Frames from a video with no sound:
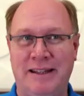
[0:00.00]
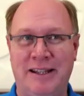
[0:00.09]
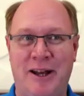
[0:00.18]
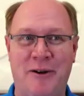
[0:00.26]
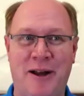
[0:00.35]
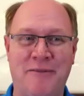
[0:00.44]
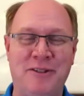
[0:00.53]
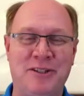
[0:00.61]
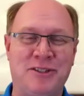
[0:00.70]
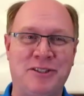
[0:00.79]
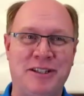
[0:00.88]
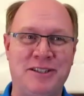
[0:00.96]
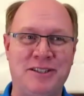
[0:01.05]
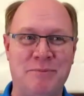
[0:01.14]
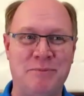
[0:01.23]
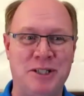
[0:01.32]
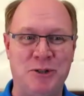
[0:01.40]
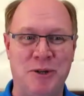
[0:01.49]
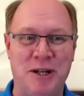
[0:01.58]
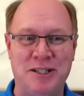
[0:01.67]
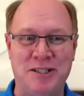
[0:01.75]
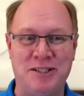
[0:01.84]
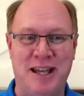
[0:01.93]
Now, obviously, in some
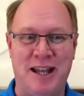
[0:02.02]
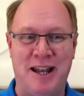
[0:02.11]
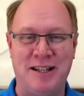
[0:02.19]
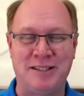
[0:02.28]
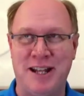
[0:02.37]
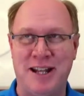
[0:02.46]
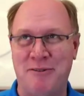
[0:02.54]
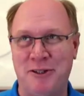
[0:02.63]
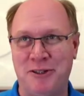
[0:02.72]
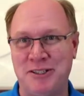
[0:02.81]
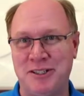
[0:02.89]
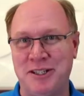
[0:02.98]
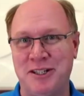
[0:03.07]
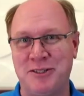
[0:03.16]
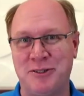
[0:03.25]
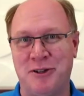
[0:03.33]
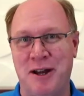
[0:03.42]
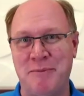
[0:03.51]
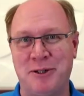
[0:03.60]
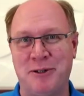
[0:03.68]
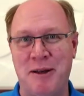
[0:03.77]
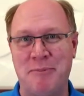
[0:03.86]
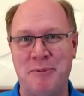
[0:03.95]
situations that's not realistic because grandma
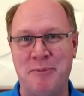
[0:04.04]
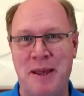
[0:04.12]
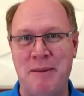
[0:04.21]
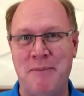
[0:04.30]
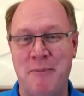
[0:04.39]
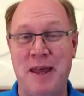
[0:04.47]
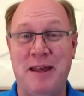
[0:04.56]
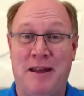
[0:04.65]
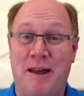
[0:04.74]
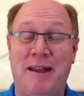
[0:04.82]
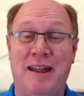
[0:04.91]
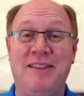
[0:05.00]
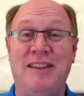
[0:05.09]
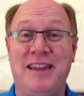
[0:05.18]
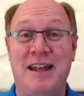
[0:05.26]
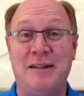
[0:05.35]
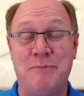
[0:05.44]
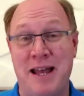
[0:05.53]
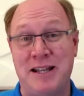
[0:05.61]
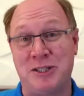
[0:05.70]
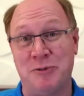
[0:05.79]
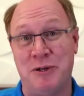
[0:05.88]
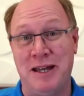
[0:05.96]
and grandpa may in the end
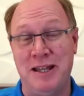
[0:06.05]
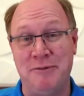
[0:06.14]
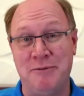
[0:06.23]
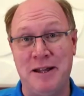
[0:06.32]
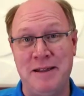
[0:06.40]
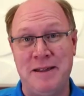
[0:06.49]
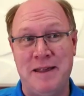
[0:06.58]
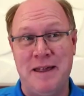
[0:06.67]
pass away anyway.